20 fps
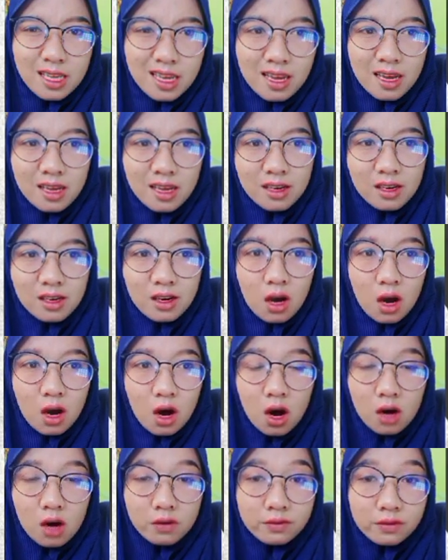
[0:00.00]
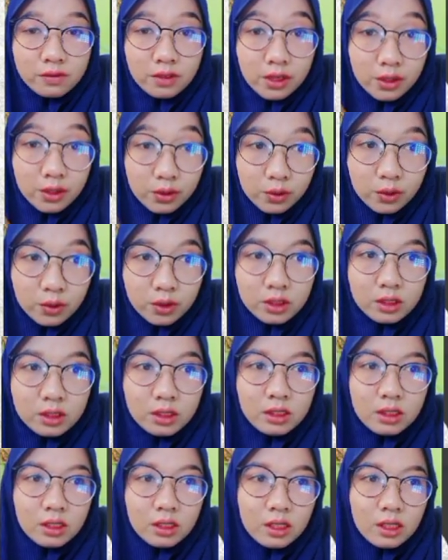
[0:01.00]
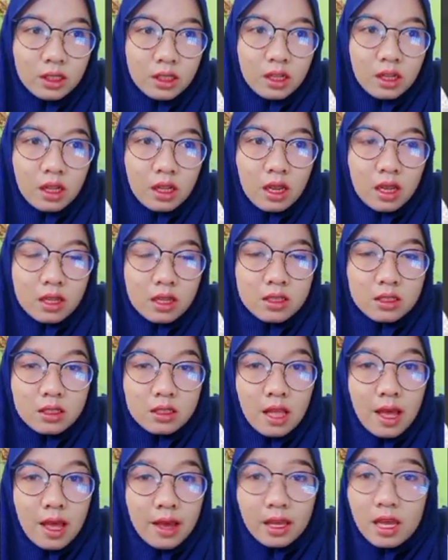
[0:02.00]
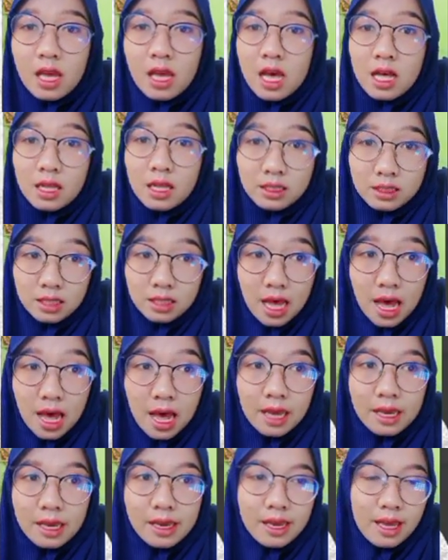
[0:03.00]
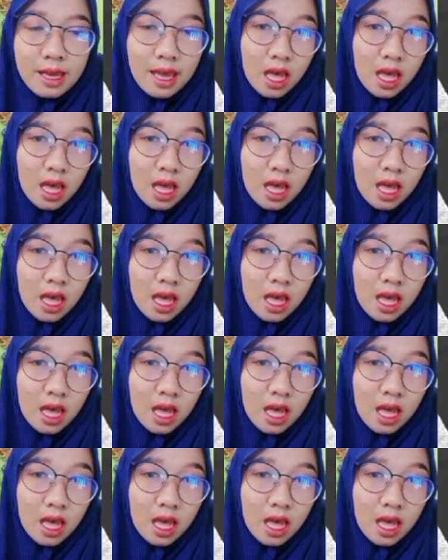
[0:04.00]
end of a root. It's like lie,